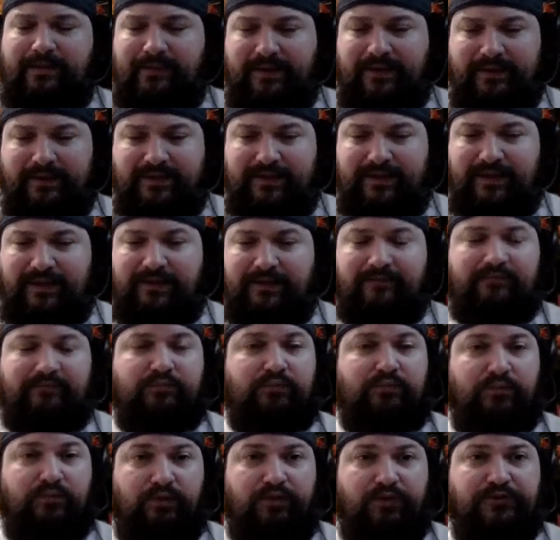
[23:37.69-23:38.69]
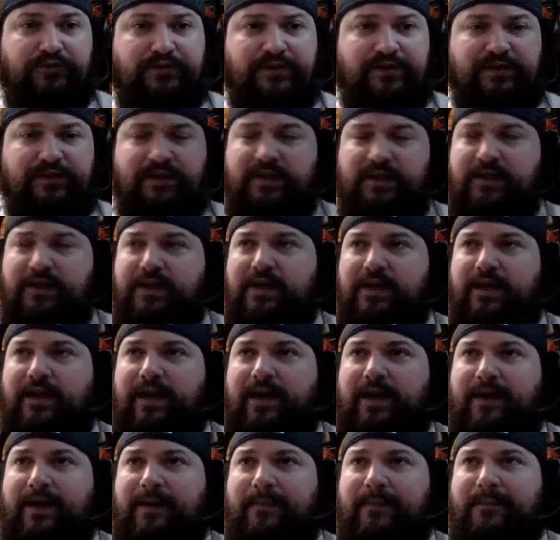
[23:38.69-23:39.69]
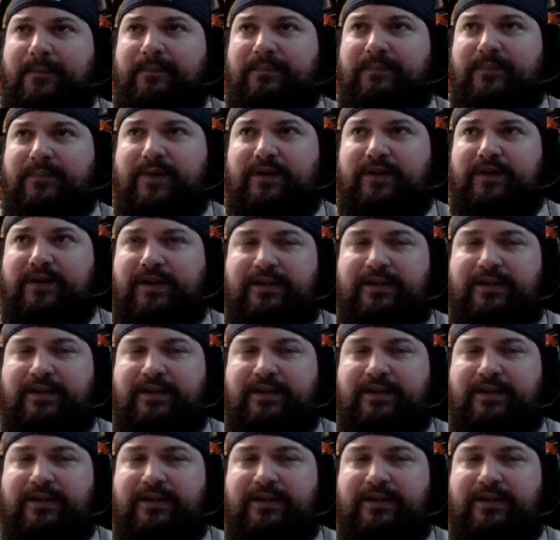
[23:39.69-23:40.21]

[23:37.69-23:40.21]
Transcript: Because again, losers. You're